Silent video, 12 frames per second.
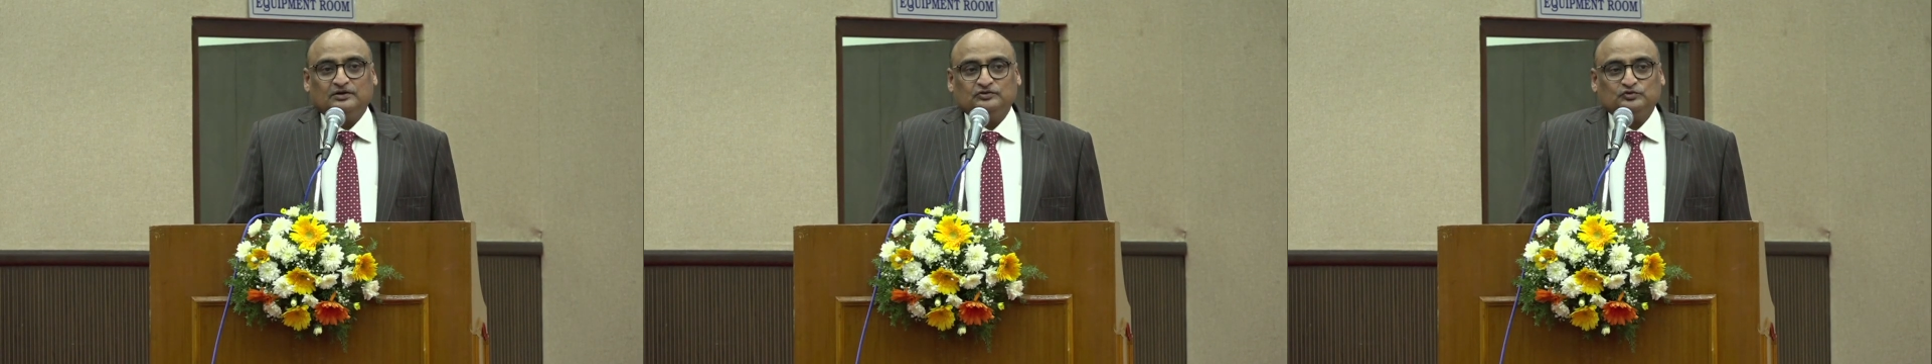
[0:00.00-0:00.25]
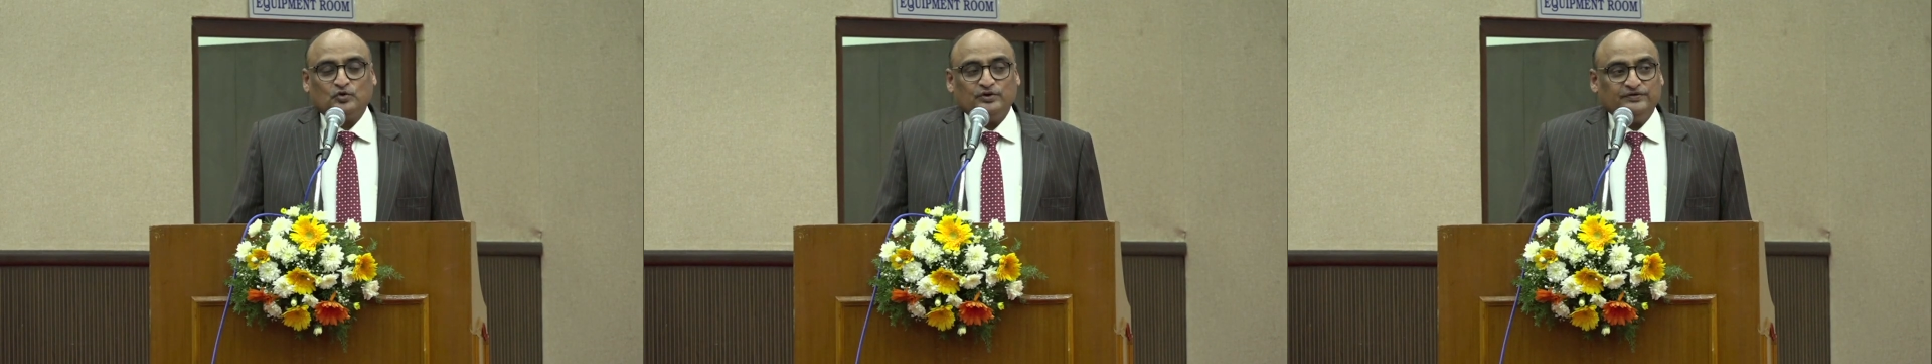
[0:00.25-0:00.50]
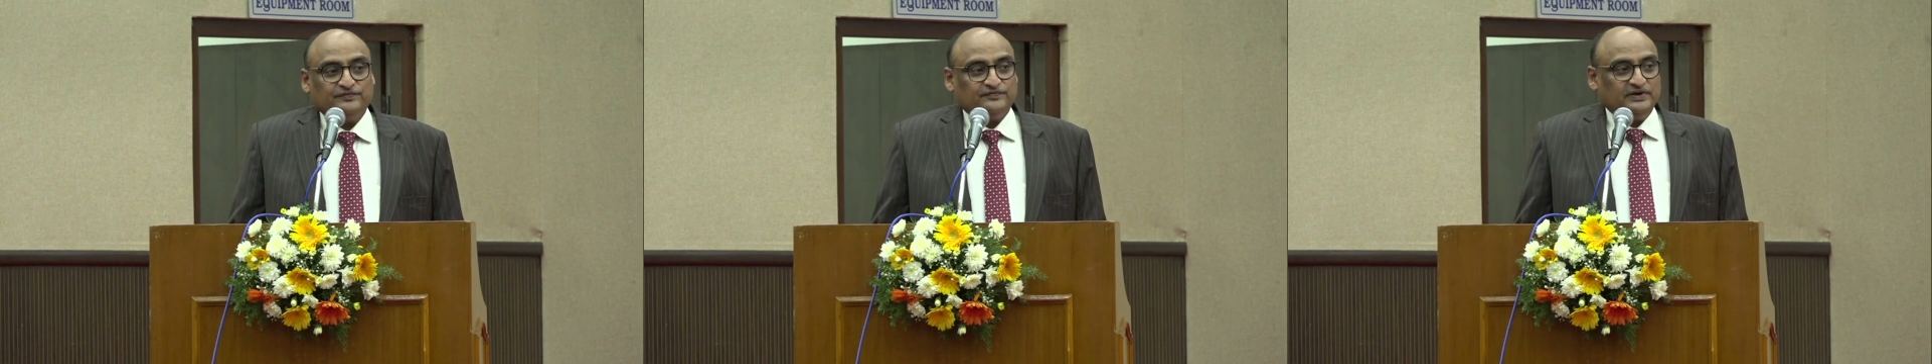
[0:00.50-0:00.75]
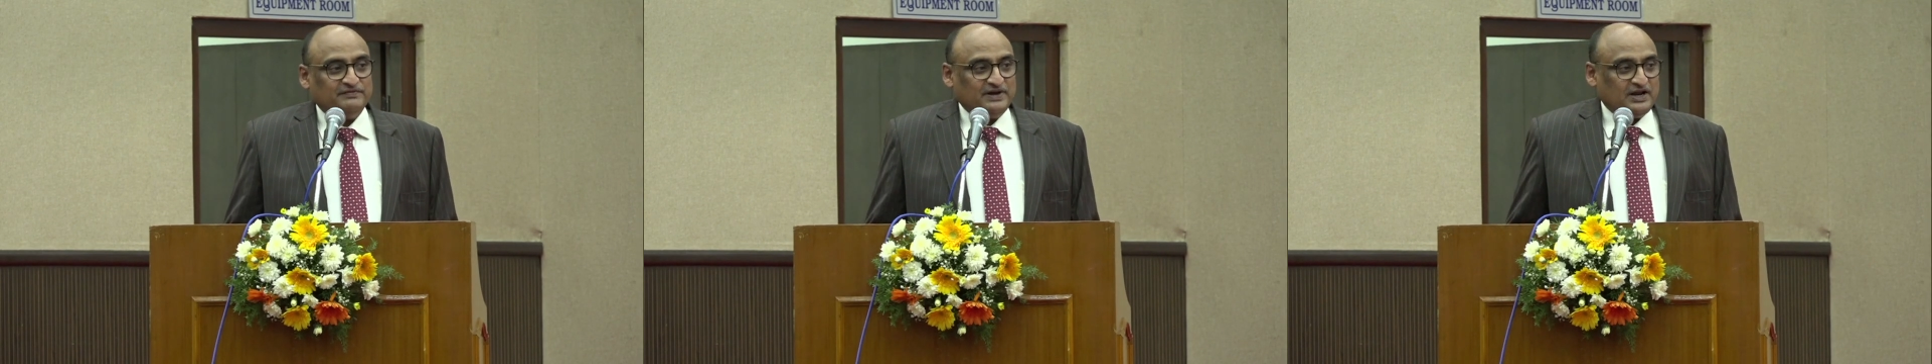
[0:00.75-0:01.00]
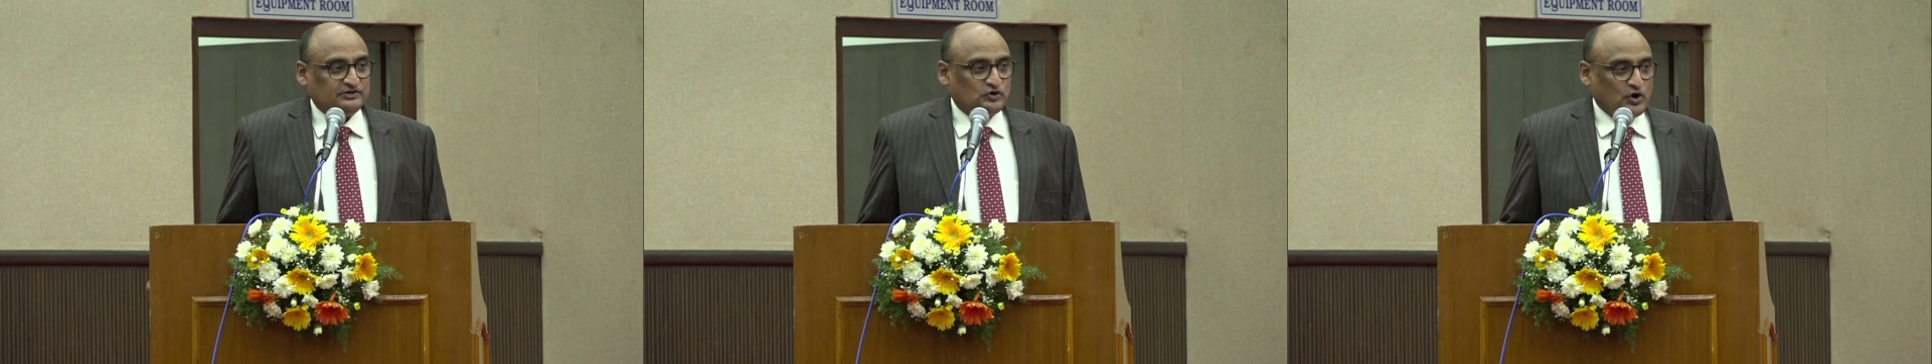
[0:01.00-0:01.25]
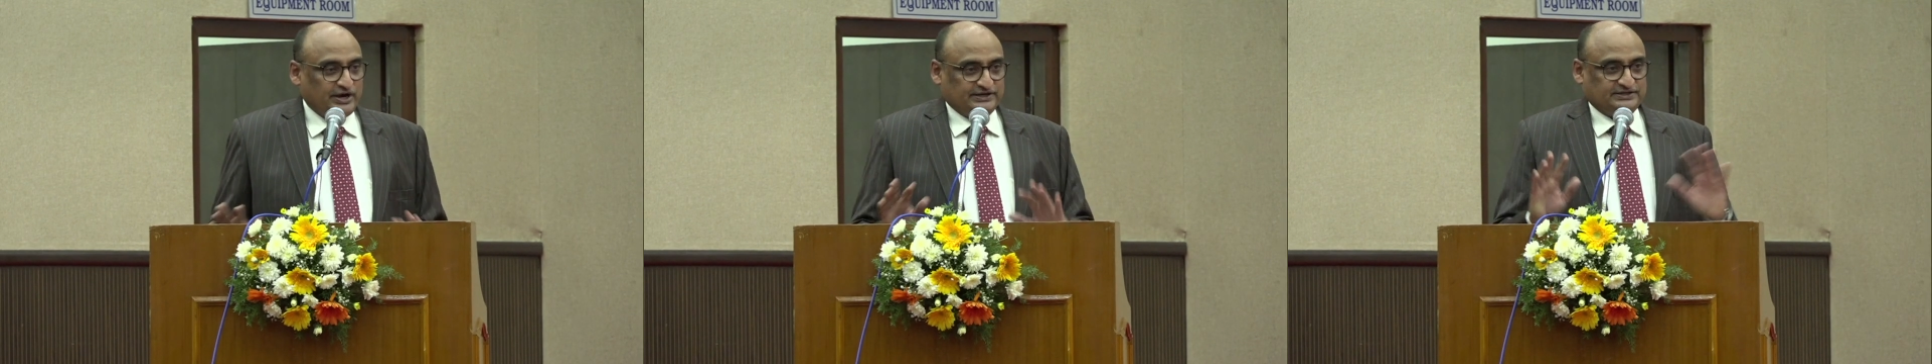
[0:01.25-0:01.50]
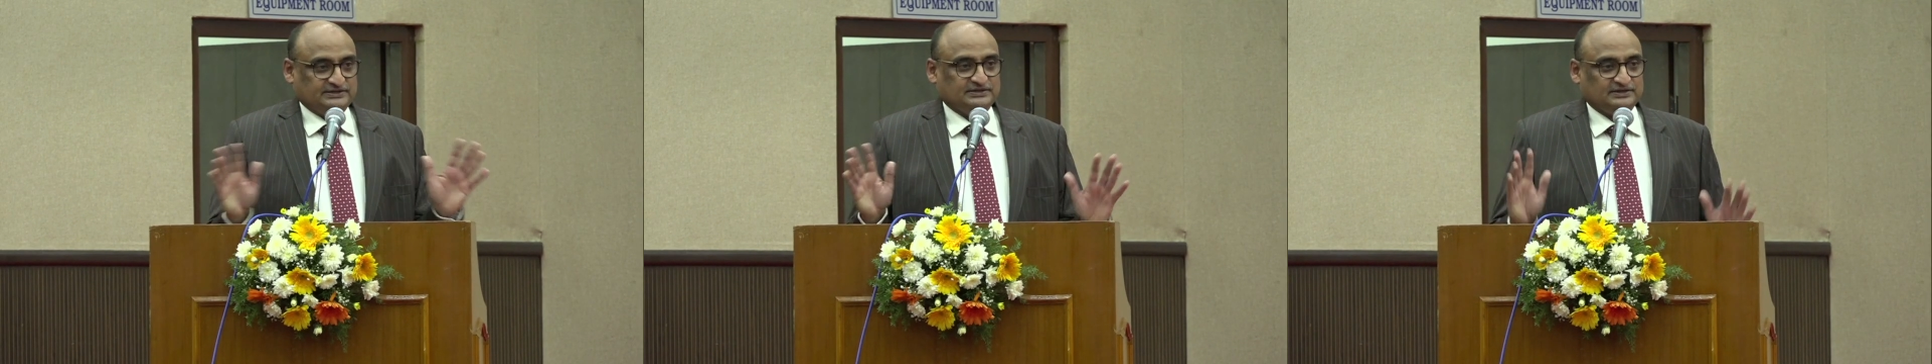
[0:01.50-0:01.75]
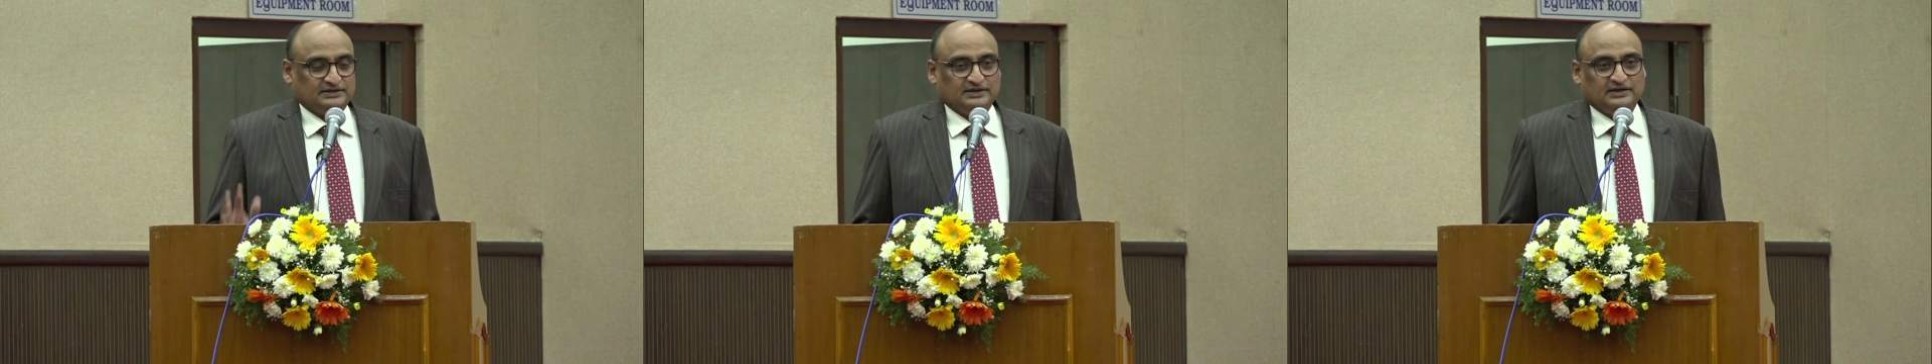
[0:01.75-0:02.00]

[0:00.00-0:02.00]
So if given a choice